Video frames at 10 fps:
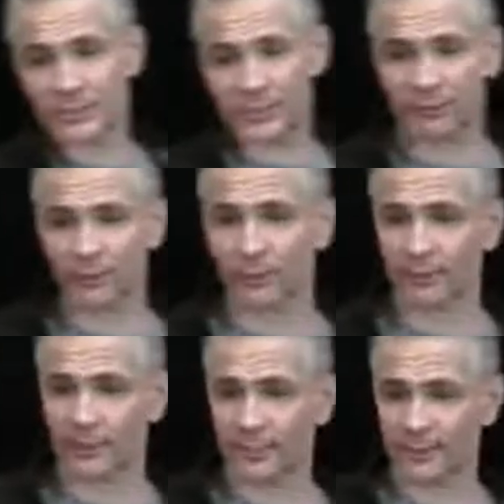generally
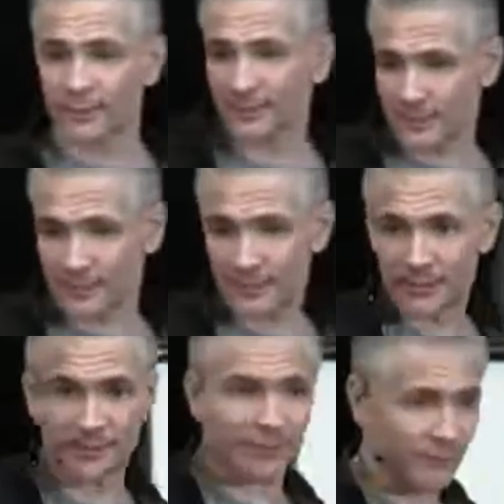work on the sales letter,
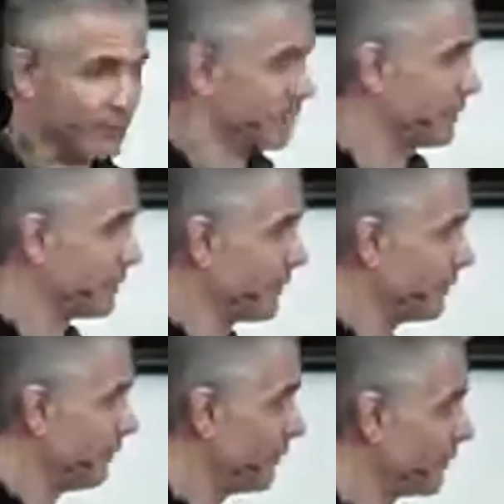and my friends have,
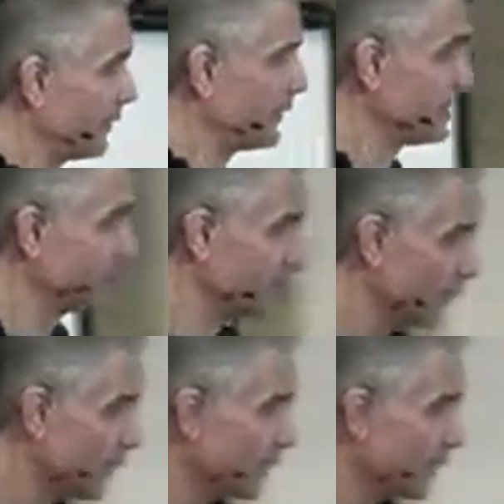have verified that too.